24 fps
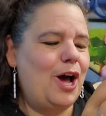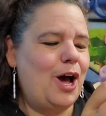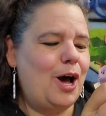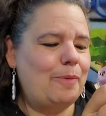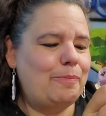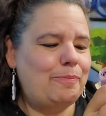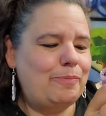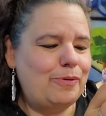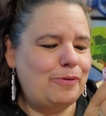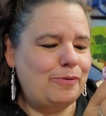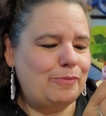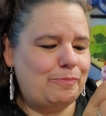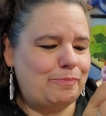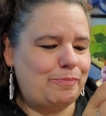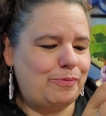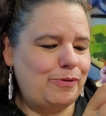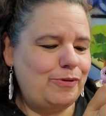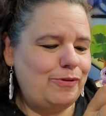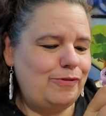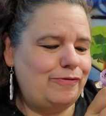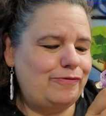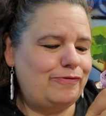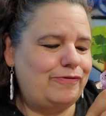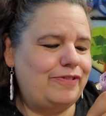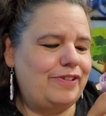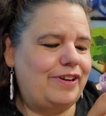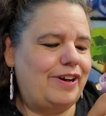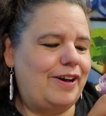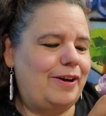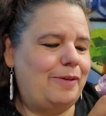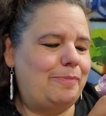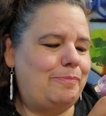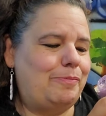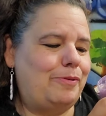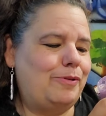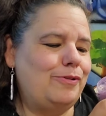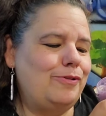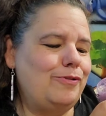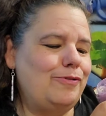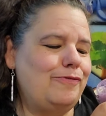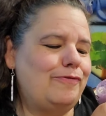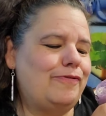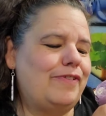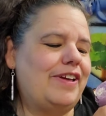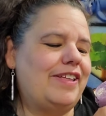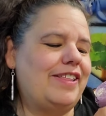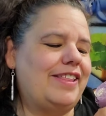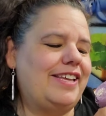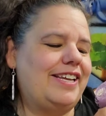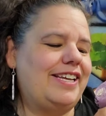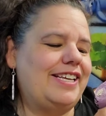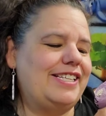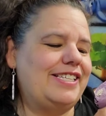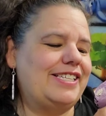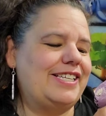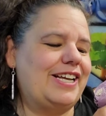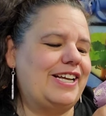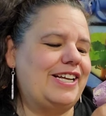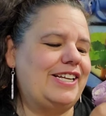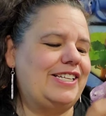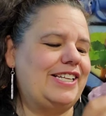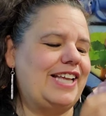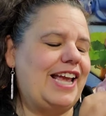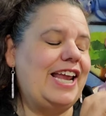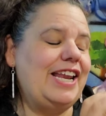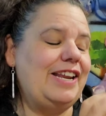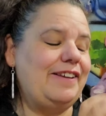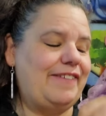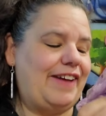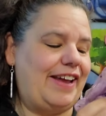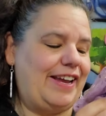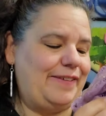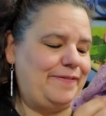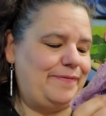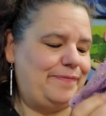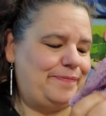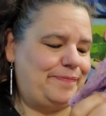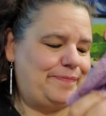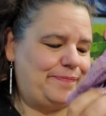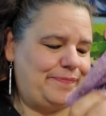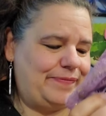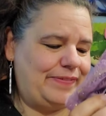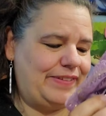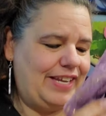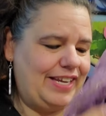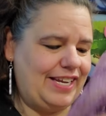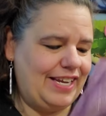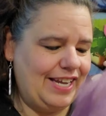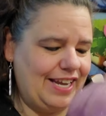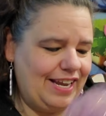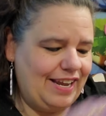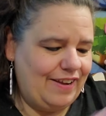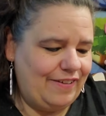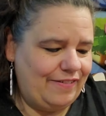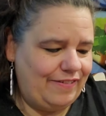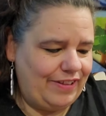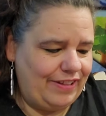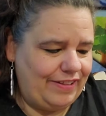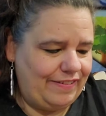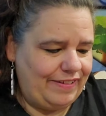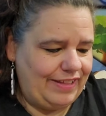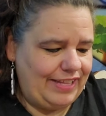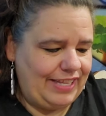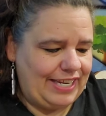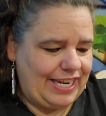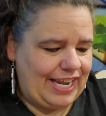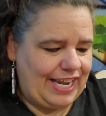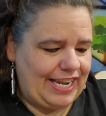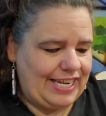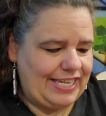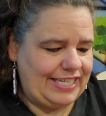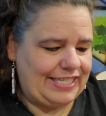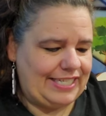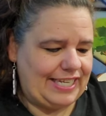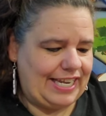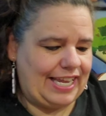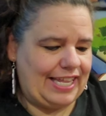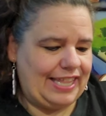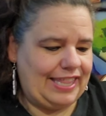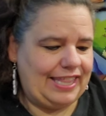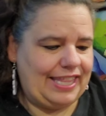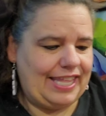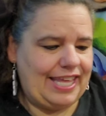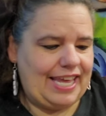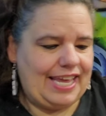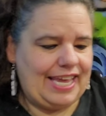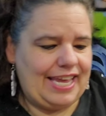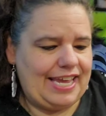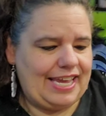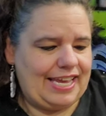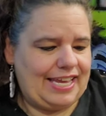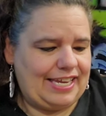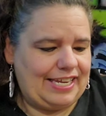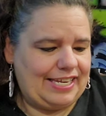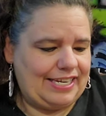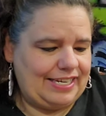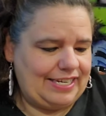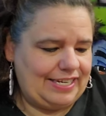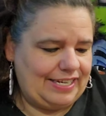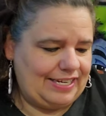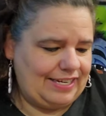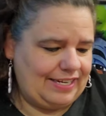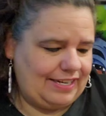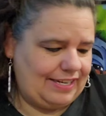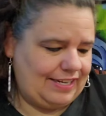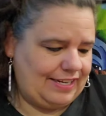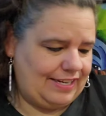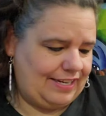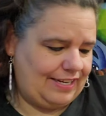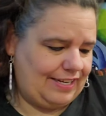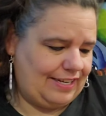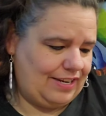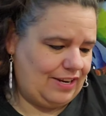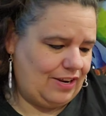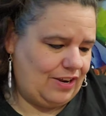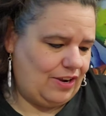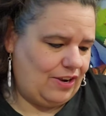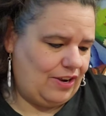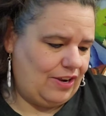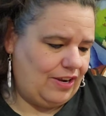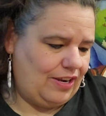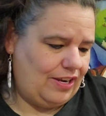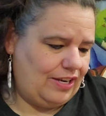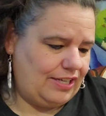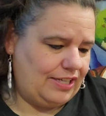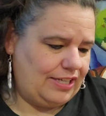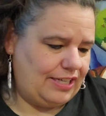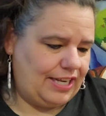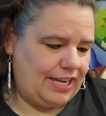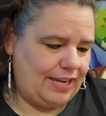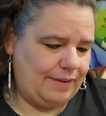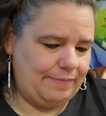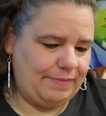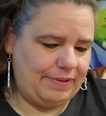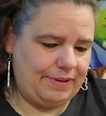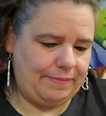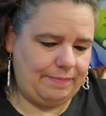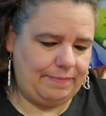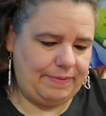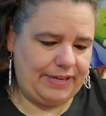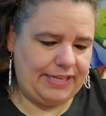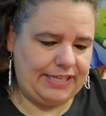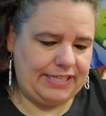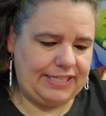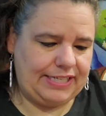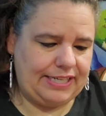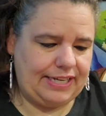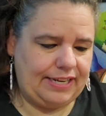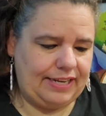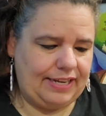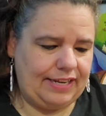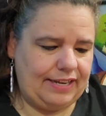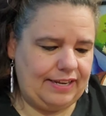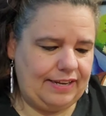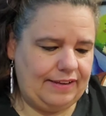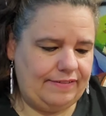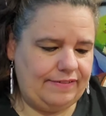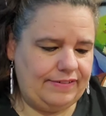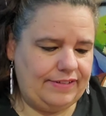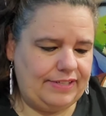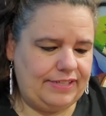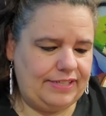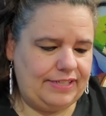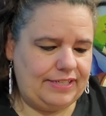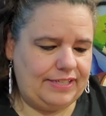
a poof, a ploof, I think it's called. Anyway, really, really nice. And then she gave me a bunch of